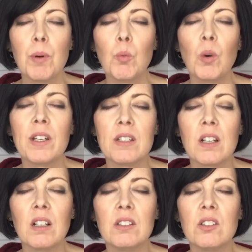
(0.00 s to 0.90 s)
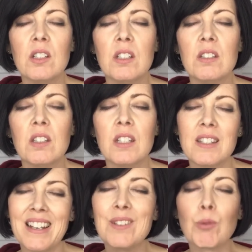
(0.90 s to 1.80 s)
but what it does is
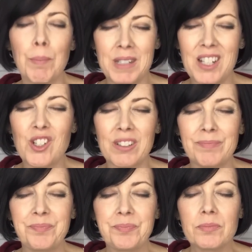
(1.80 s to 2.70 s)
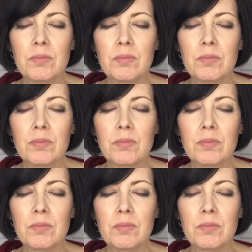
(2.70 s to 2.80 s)
it takes repetition.